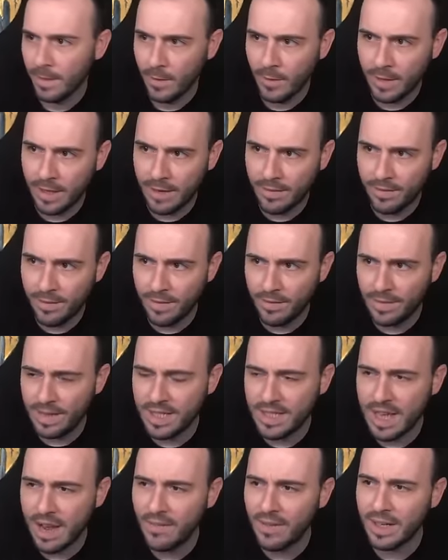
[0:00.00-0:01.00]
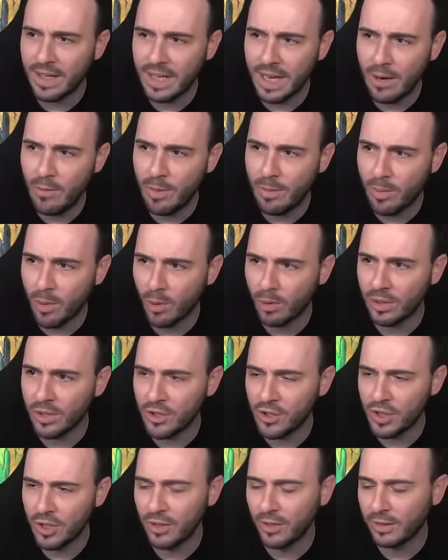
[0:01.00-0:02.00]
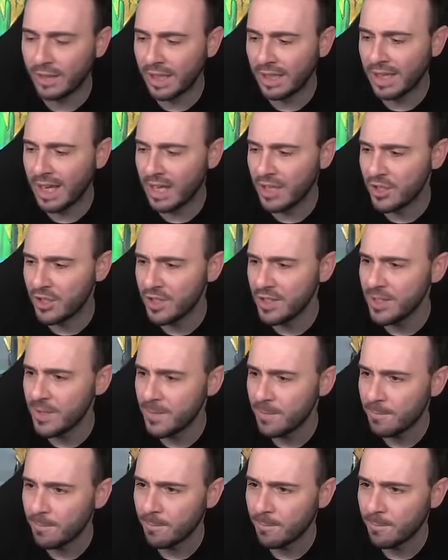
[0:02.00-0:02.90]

Okay, fifty-seven K, we broke the shield on that Duchess.